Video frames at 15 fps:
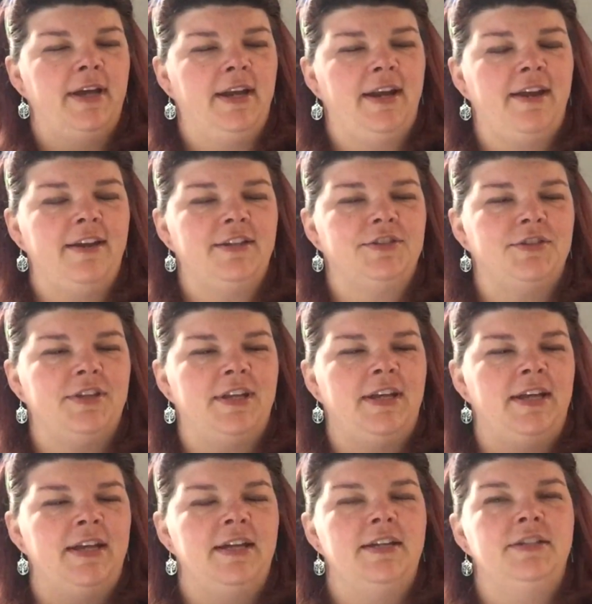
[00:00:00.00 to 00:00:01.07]
And I actually
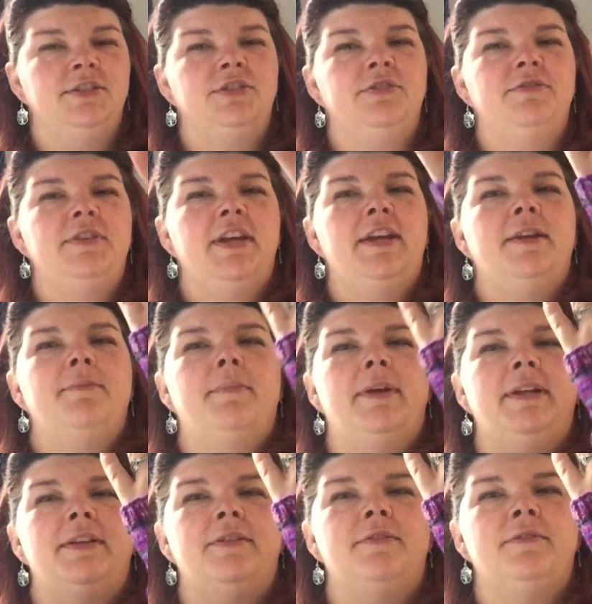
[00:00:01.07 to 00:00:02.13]
should have taken
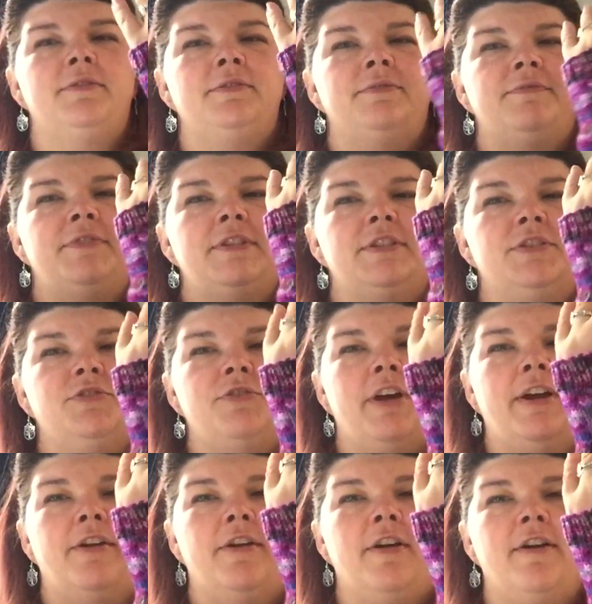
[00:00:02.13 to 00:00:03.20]
my little fitness
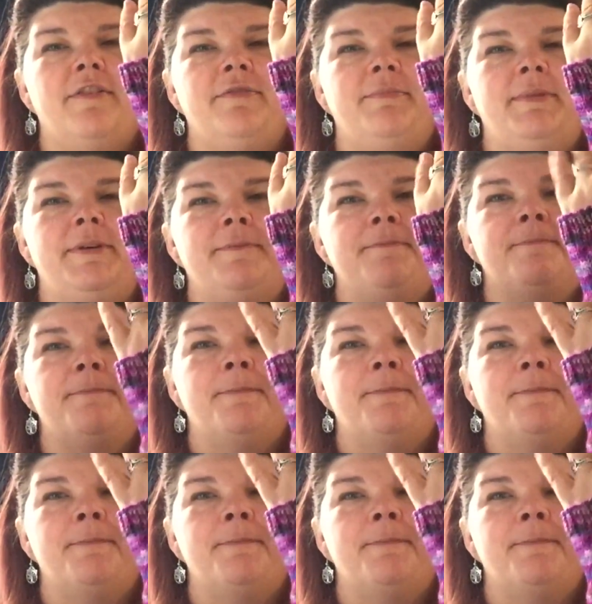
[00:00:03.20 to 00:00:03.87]
tracker off, but